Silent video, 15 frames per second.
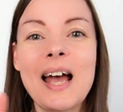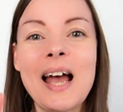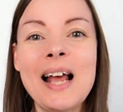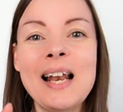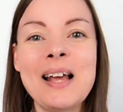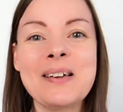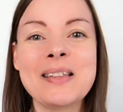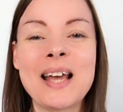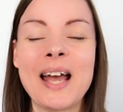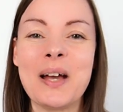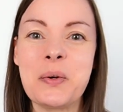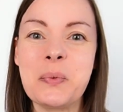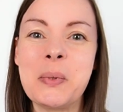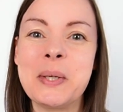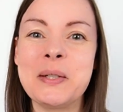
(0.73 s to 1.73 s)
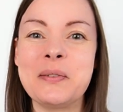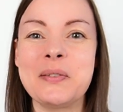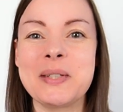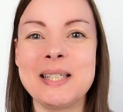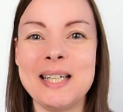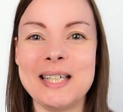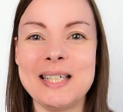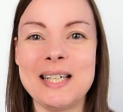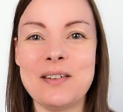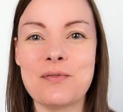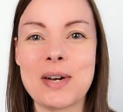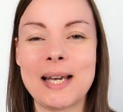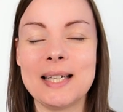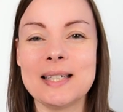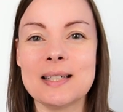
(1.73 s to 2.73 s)
Hello there, wonderful stitchy
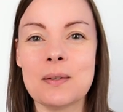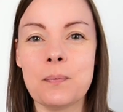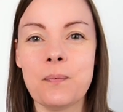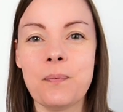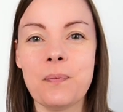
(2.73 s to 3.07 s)
friends.